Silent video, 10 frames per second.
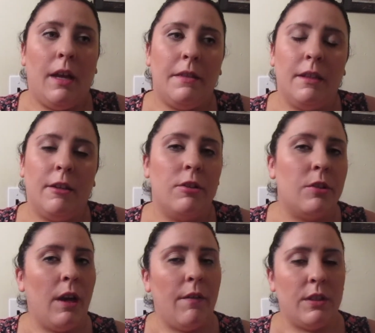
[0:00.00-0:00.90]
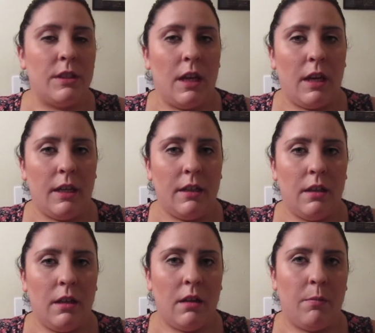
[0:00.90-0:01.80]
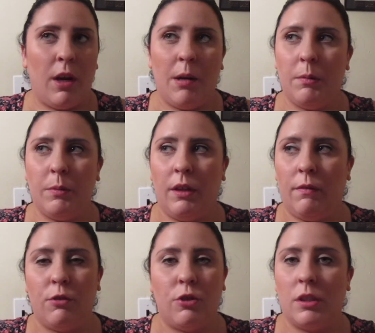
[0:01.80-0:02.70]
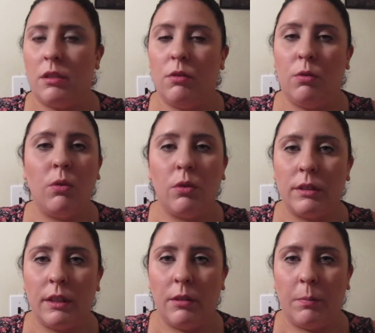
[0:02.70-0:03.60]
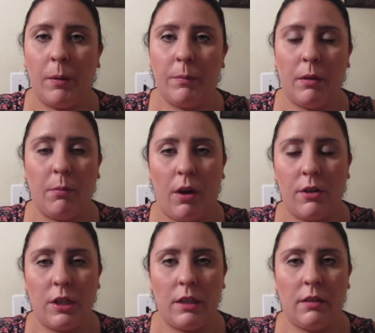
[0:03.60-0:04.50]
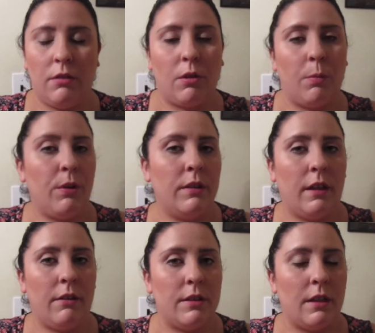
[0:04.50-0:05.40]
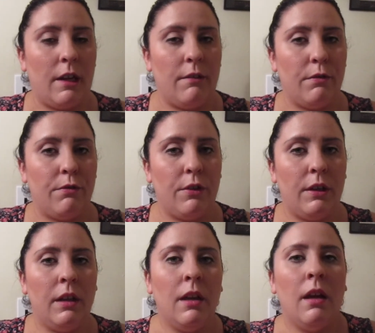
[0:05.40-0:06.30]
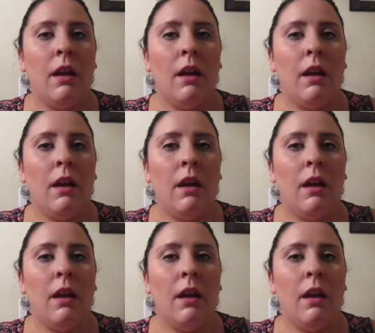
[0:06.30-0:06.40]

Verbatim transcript: And then they also have a sign. Probably if you just Google Teal Pumpkin Project, you could print out a sign for free.